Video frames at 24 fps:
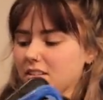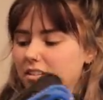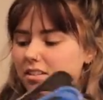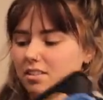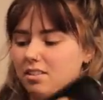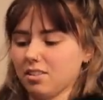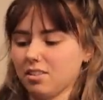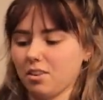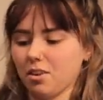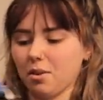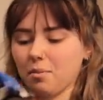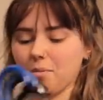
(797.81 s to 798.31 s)

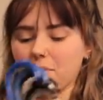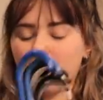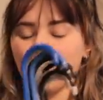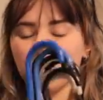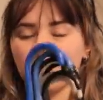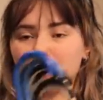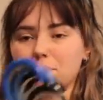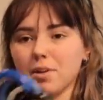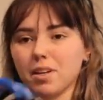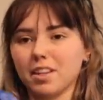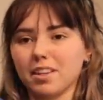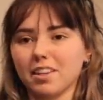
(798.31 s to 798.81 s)
So I'm
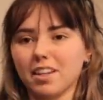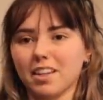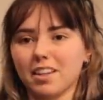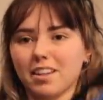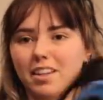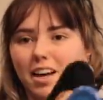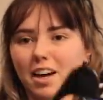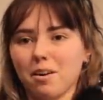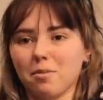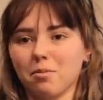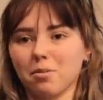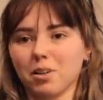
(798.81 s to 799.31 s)
hoping that
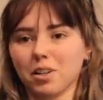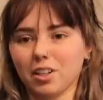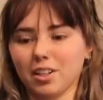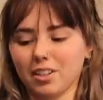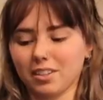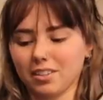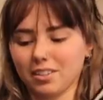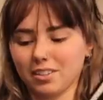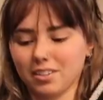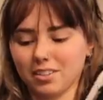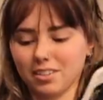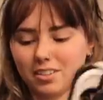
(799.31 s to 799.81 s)
that
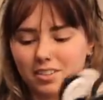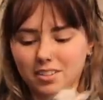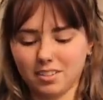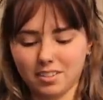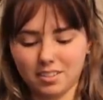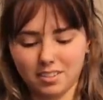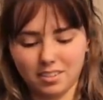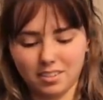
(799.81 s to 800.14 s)
works.